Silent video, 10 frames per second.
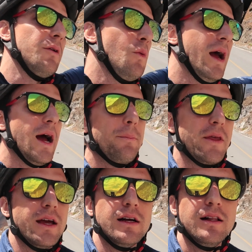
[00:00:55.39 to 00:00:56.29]
way up
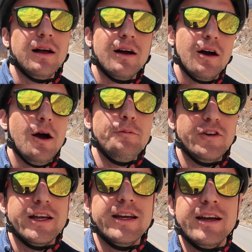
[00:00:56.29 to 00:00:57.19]
the hill,
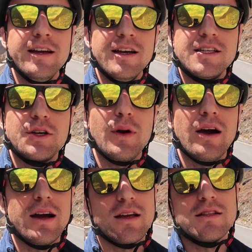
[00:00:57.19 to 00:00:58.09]
hopefully, to
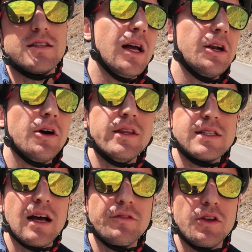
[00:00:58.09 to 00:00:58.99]
where I can later on
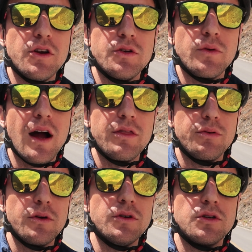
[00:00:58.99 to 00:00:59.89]
this afternoon ride
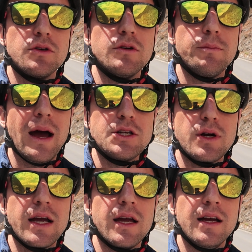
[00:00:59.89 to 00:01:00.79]
through to
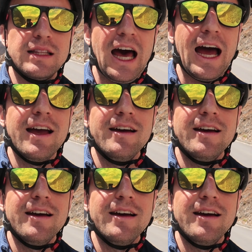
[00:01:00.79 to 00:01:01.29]
Baishuitai.